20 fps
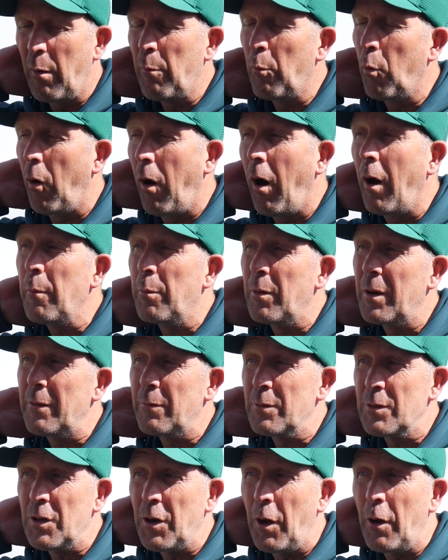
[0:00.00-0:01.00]
what I
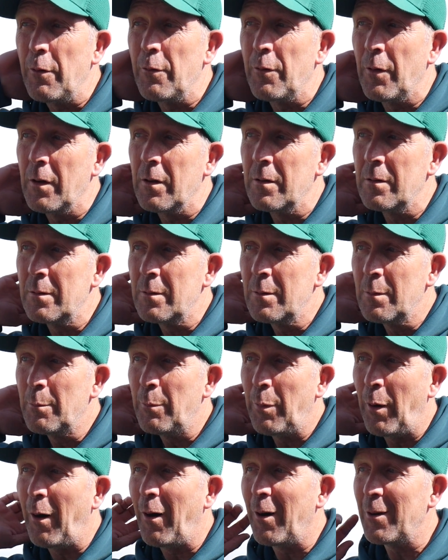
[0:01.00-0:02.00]
believe was an over
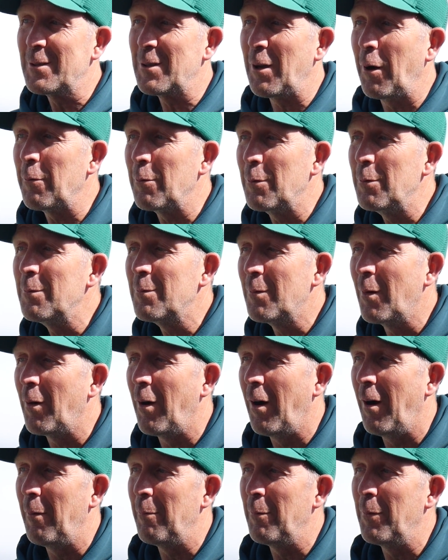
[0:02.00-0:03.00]
par total
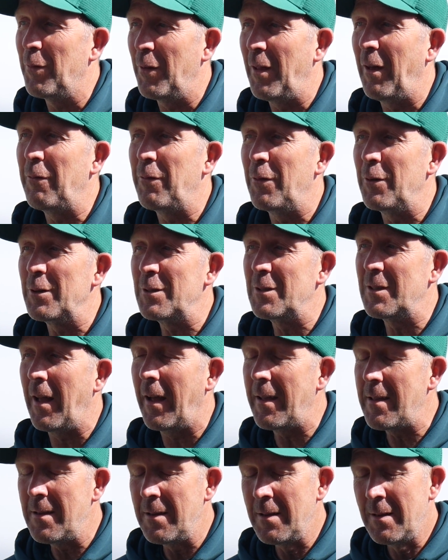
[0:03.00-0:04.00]
for that first
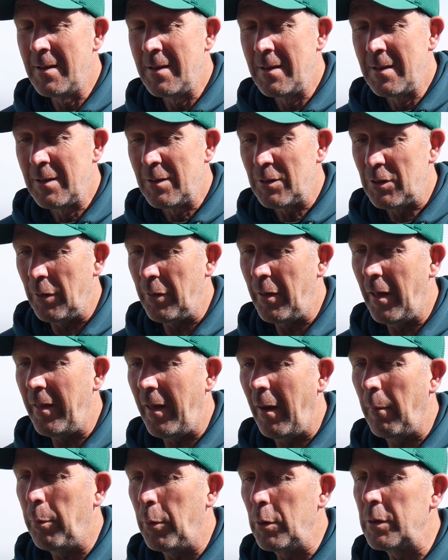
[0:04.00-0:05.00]
day. So
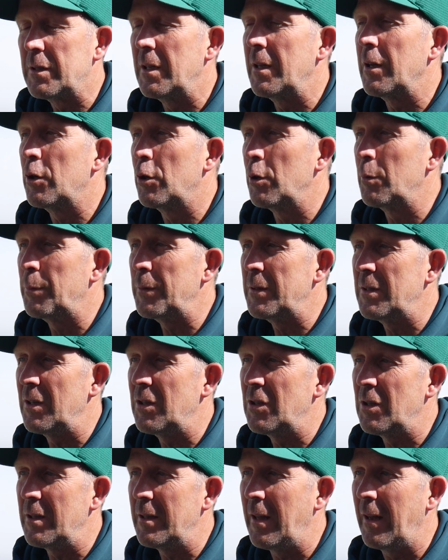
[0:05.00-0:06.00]
that put us in a good
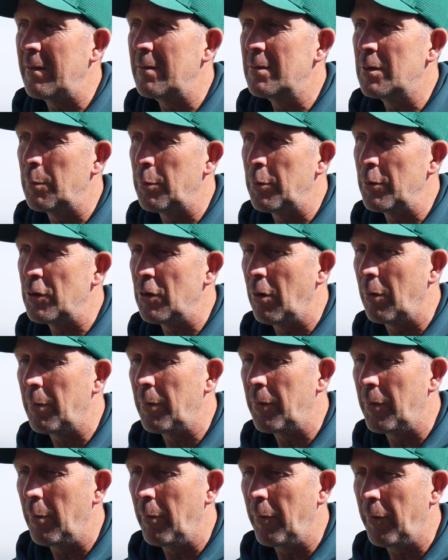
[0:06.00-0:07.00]
position then to push on
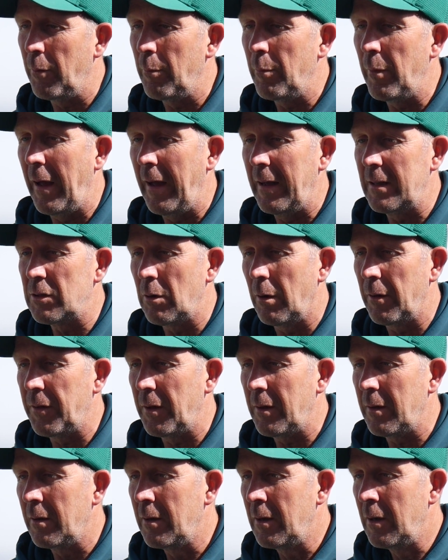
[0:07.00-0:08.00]
from there. So I
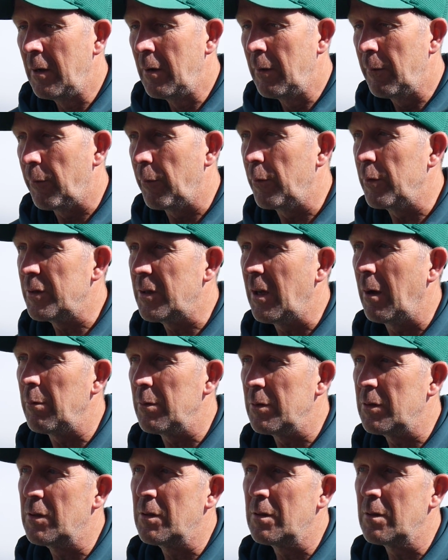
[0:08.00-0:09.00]
think for us that
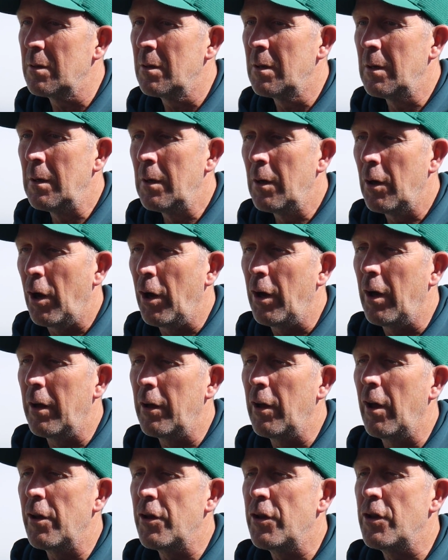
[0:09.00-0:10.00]
was
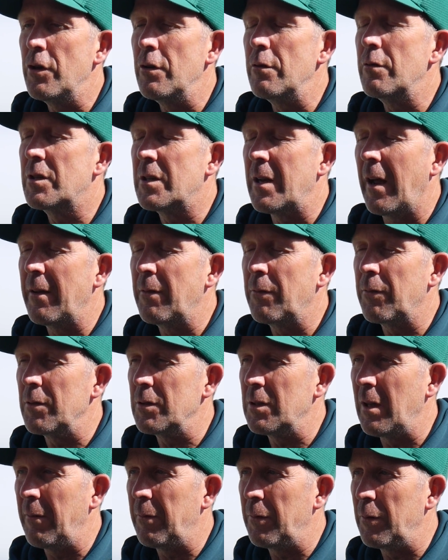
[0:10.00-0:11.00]
a huge day for
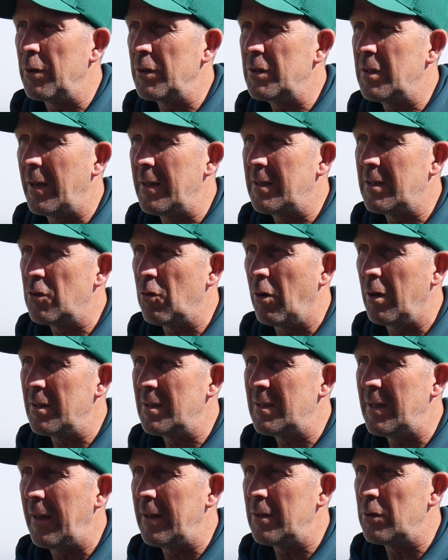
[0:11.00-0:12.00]
us, that first day, to try and
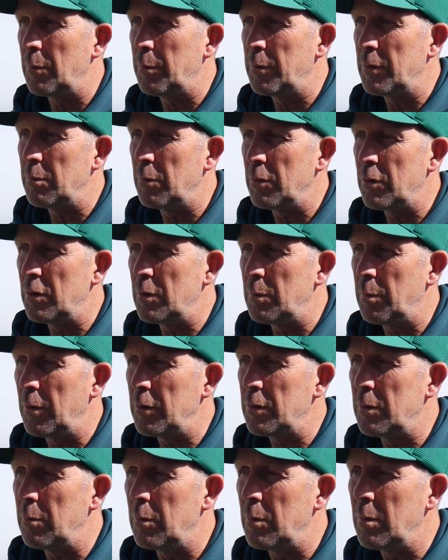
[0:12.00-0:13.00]
set us up as much as
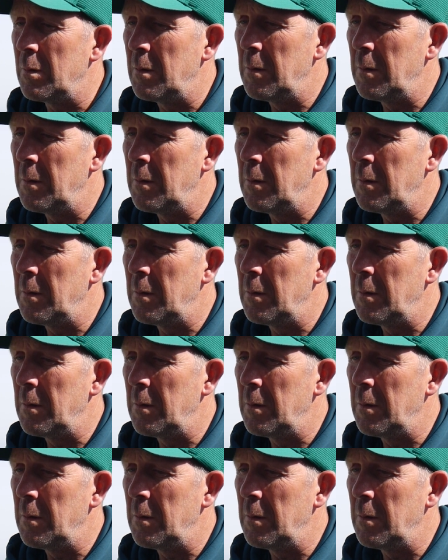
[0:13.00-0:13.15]
possible.